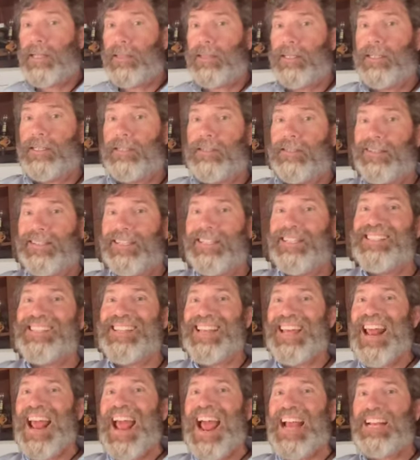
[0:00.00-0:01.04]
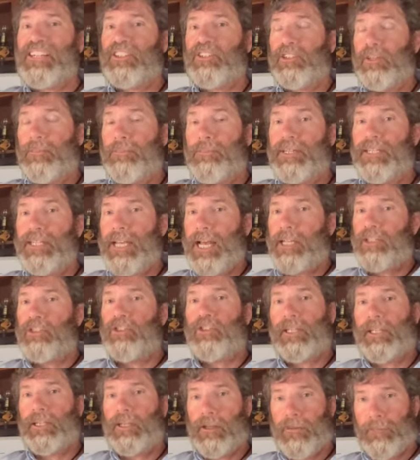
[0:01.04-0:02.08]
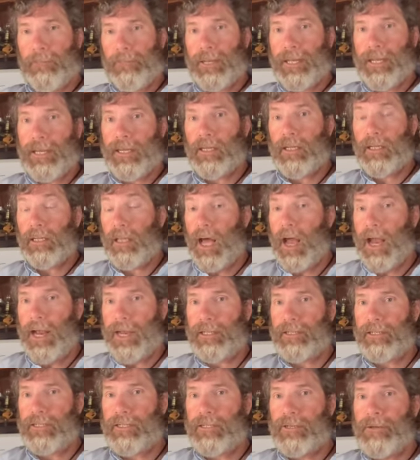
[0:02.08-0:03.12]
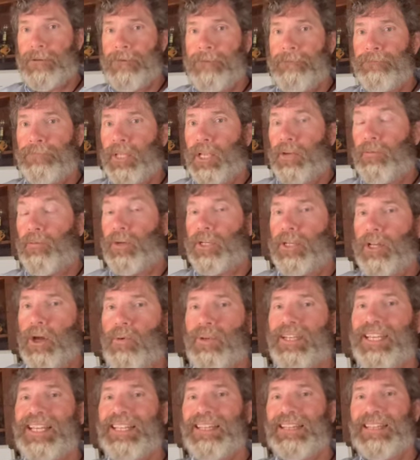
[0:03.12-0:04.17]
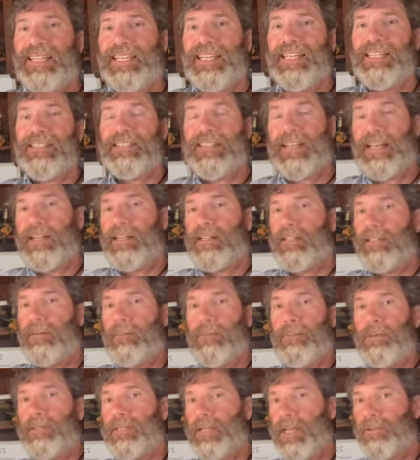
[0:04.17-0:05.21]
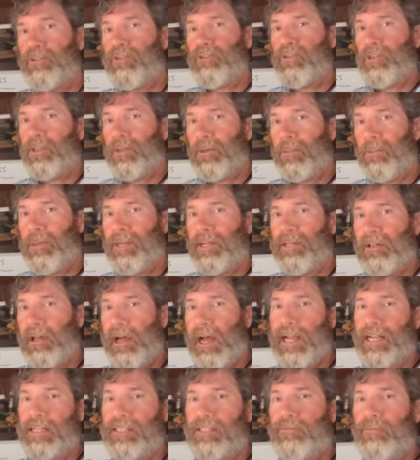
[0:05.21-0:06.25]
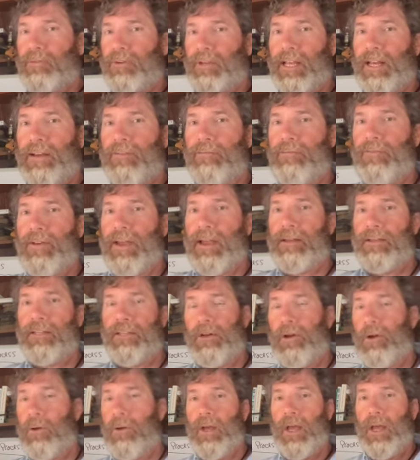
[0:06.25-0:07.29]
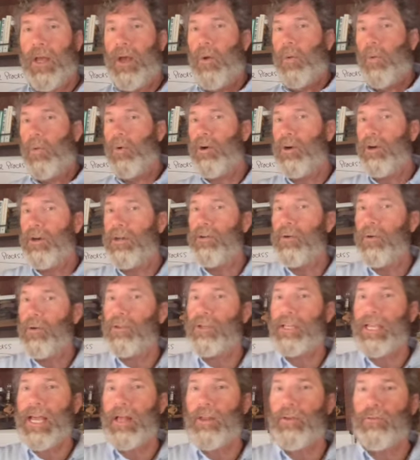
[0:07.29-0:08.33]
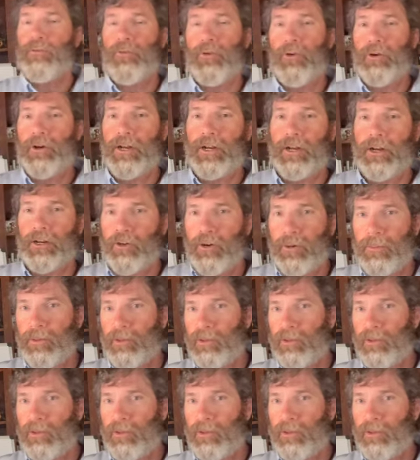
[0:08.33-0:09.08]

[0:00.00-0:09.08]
leads that actually potentially could be clients? If we don't get leads that potentially be clients, if we're getting, we're in Northern California in a criminal